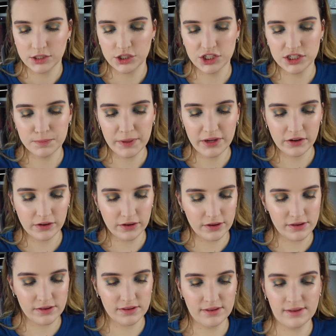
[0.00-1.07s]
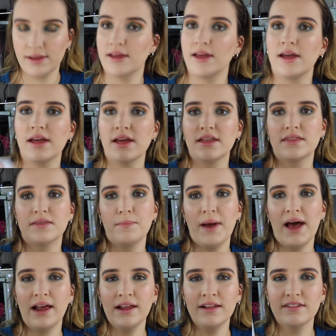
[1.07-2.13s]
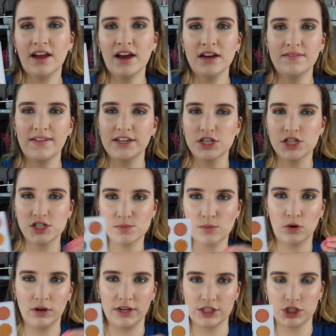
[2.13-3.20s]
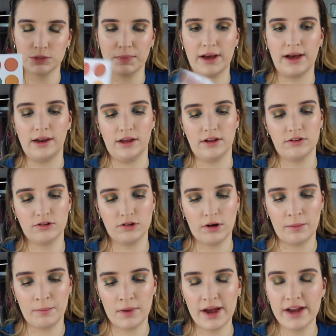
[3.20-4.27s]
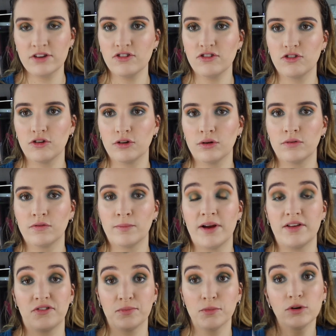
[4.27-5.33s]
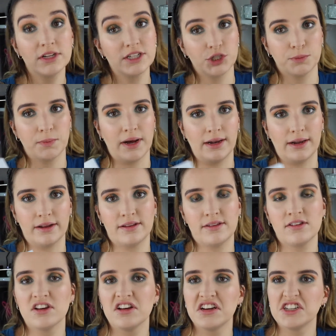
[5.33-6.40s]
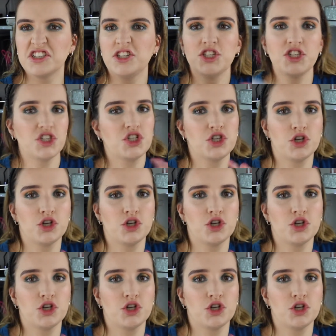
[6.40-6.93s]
Just because the palette's kind of like a smallish palette, so I might just do for my smallish palettes just